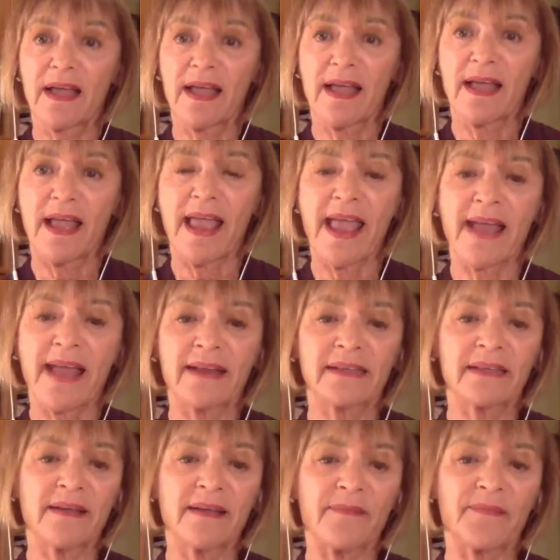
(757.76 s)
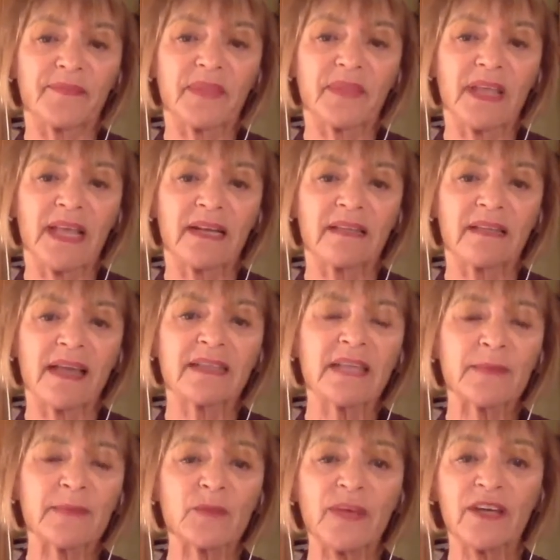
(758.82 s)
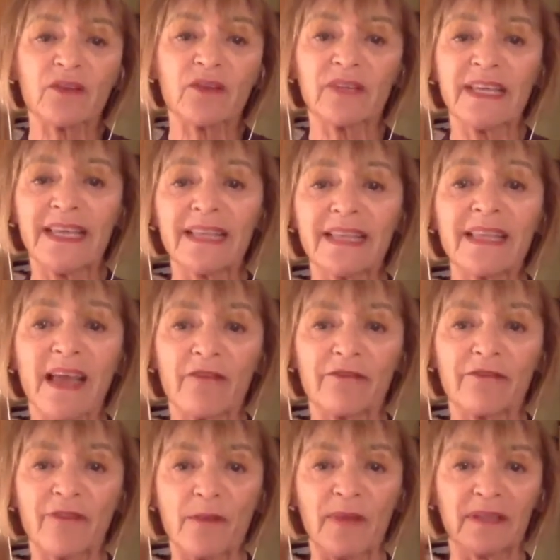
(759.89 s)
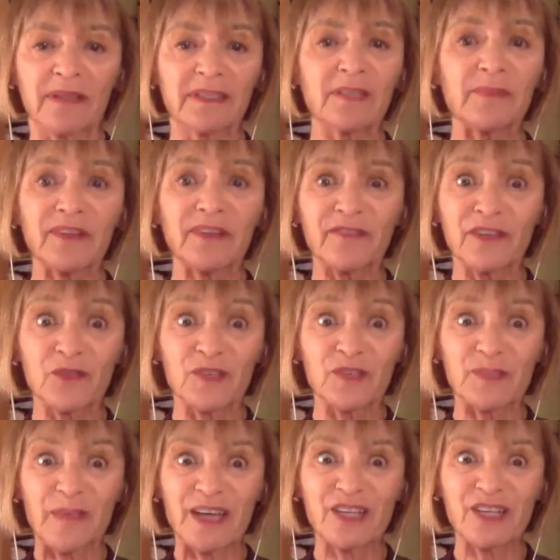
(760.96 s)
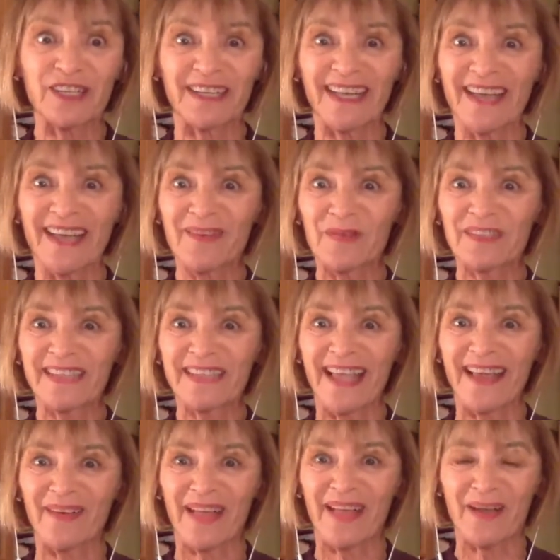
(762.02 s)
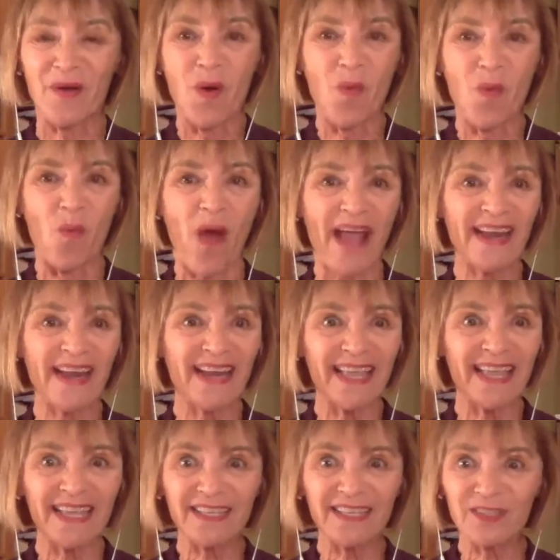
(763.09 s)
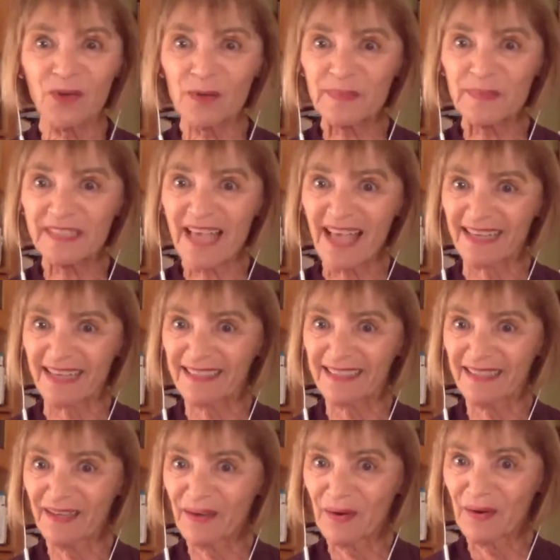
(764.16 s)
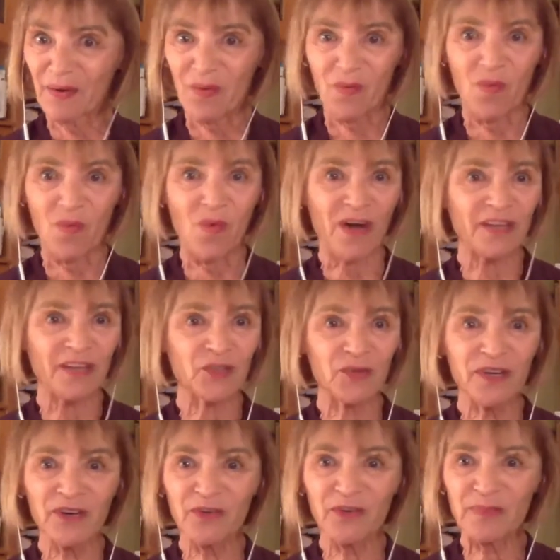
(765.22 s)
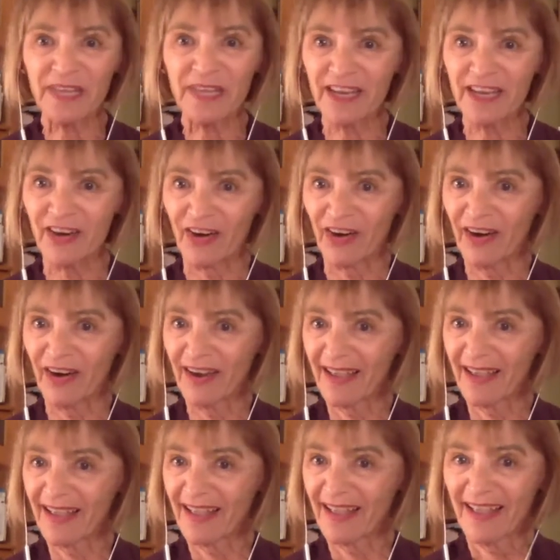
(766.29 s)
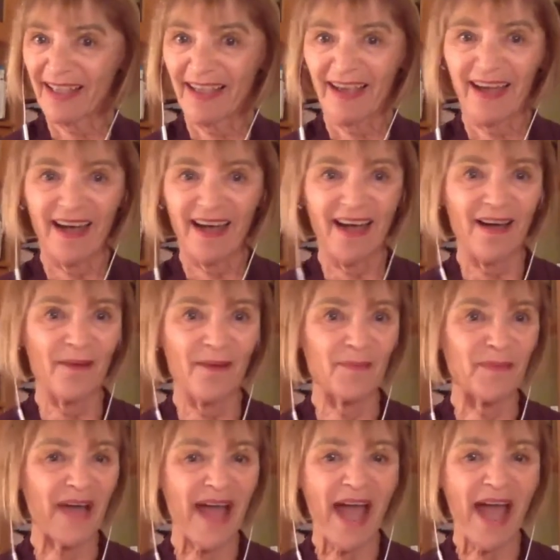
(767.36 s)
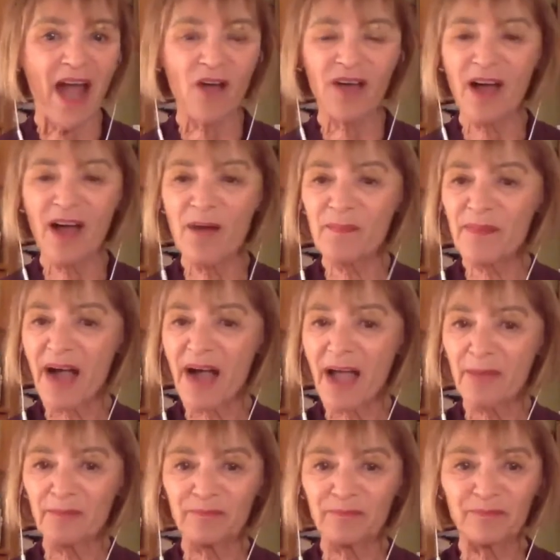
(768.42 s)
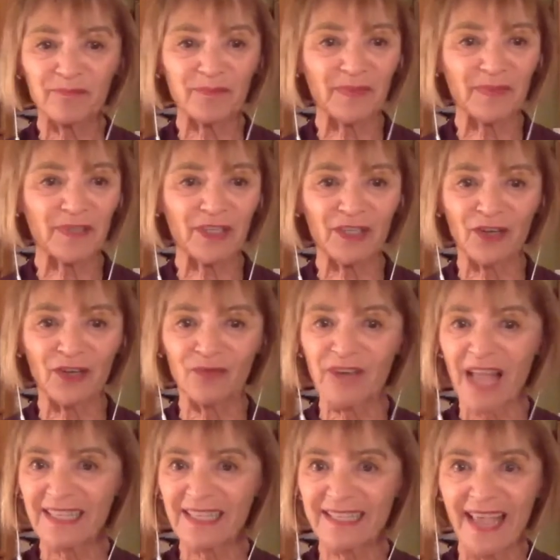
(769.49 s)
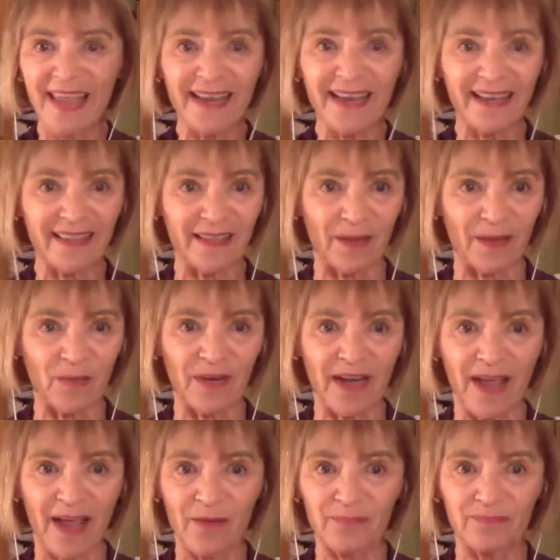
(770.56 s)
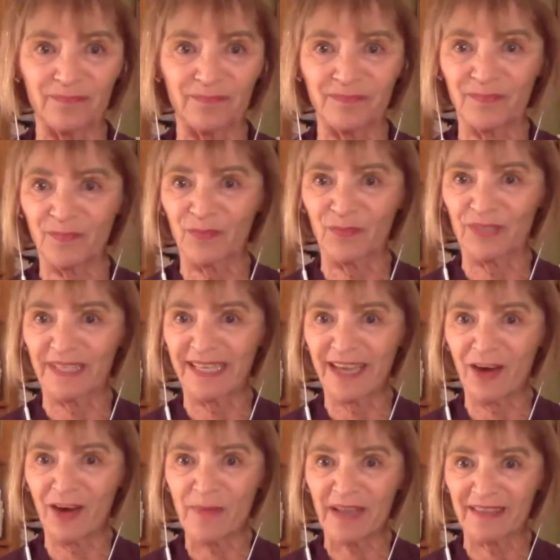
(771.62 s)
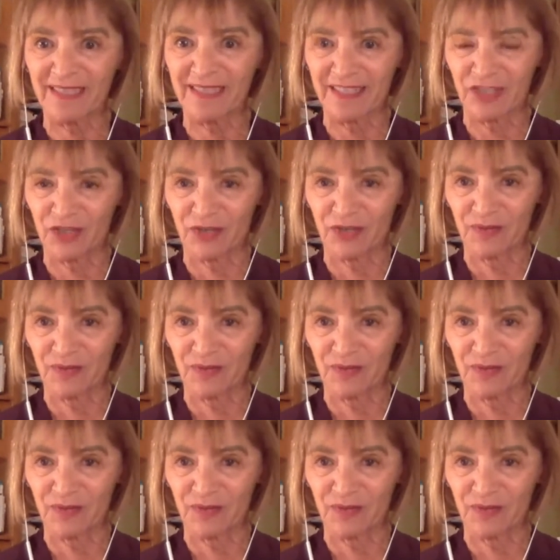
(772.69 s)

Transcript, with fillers: And um, and a lot of times we can only get that from a little bit of introspection, like we're saying, like, why did I get so upset? What triggered me here? Um, how come I'm you know not saying anything when I really care about this issue?